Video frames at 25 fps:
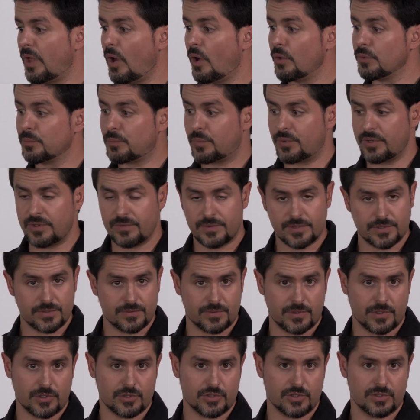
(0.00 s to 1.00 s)
On previous
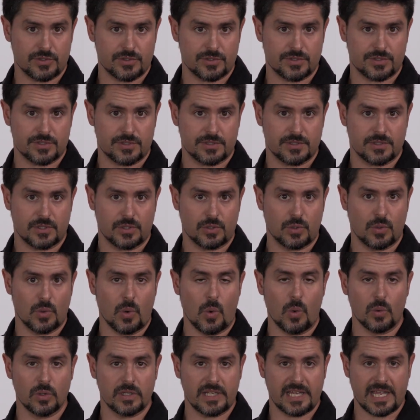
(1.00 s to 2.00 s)
versions, you
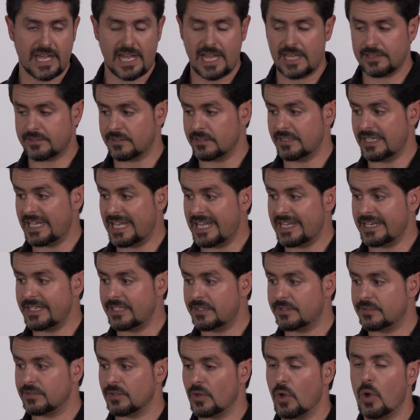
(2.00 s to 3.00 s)
only had an
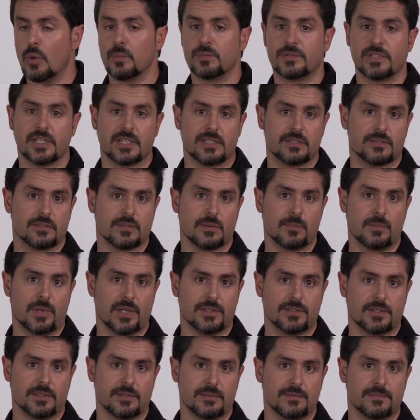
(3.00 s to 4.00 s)
Edit Object
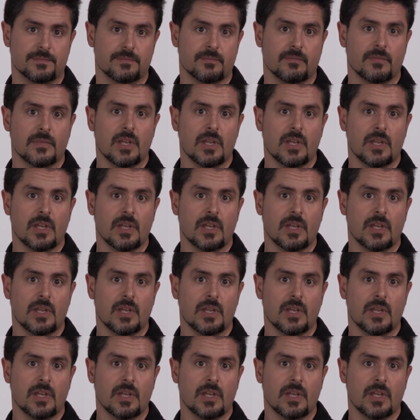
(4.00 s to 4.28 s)
button.